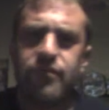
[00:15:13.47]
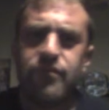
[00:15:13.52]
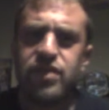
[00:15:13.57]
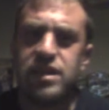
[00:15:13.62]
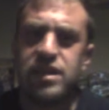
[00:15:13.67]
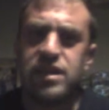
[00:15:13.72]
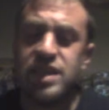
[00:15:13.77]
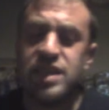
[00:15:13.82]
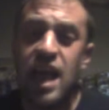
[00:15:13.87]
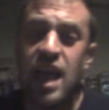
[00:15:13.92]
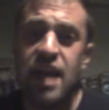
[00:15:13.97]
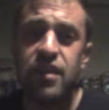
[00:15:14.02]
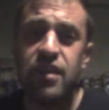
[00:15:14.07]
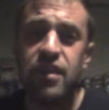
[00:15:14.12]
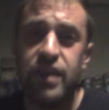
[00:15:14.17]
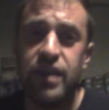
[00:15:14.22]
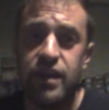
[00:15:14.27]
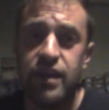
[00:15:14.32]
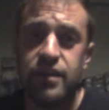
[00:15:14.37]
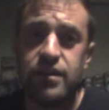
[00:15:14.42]
the
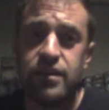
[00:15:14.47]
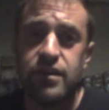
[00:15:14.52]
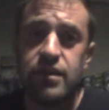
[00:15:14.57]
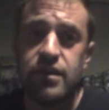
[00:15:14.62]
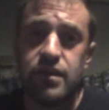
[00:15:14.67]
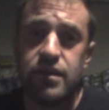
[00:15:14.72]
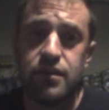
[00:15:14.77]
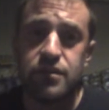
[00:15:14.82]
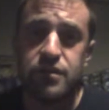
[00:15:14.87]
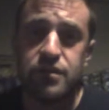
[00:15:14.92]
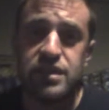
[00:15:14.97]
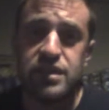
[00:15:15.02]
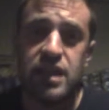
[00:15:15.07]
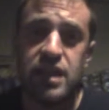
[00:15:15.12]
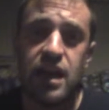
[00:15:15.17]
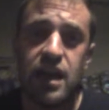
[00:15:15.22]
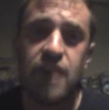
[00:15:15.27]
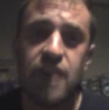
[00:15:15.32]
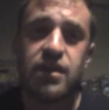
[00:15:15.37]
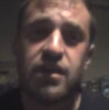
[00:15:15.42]
talent you'll
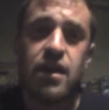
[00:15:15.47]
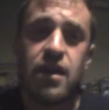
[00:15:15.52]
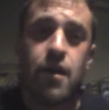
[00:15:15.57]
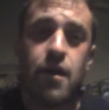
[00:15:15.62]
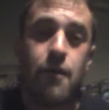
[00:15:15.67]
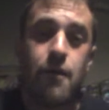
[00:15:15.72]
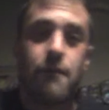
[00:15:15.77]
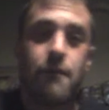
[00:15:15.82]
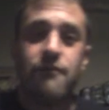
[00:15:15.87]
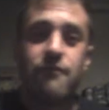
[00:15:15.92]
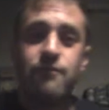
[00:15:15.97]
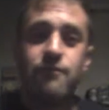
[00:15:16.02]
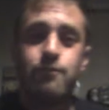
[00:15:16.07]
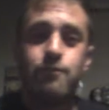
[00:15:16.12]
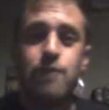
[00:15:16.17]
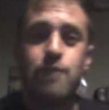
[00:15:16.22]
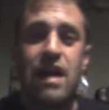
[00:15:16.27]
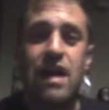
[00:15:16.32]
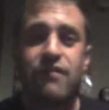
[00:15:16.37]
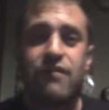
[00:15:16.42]
see on there
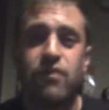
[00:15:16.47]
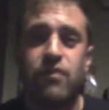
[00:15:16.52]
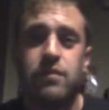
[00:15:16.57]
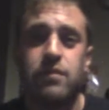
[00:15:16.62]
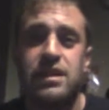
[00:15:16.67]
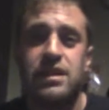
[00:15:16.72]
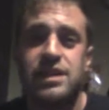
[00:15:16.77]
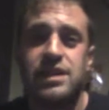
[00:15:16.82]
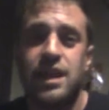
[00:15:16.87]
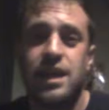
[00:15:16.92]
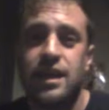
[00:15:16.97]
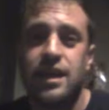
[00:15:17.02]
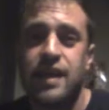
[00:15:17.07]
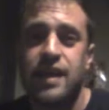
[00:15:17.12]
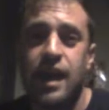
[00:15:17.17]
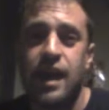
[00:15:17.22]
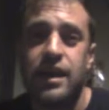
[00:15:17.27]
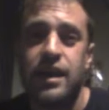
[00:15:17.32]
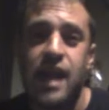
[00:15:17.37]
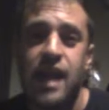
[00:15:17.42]
back from the
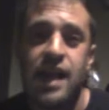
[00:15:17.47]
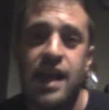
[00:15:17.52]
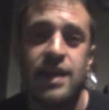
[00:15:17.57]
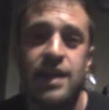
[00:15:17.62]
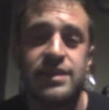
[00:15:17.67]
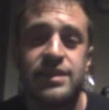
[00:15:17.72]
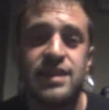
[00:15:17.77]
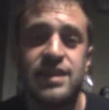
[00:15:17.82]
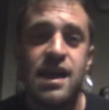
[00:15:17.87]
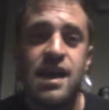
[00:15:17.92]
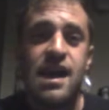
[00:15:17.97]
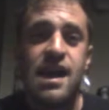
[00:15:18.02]
TNA days: